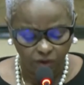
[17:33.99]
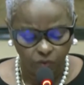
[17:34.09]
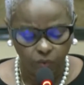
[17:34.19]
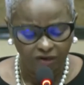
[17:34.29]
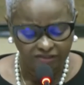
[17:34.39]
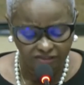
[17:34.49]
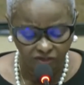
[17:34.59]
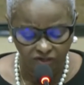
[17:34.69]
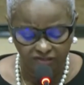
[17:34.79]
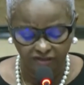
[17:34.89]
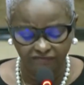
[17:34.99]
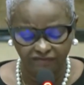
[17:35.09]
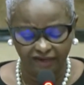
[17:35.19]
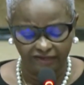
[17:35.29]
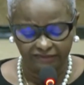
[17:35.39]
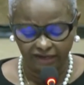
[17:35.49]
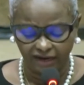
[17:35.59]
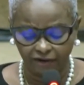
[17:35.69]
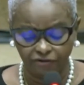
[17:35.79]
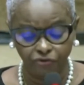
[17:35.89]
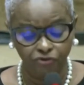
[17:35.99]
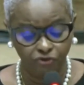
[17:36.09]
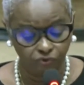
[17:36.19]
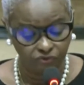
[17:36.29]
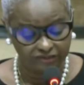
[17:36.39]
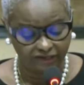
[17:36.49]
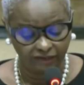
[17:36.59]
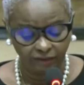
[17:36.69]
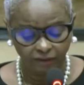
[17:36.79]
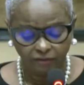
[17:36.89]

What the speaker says: what source of data are you using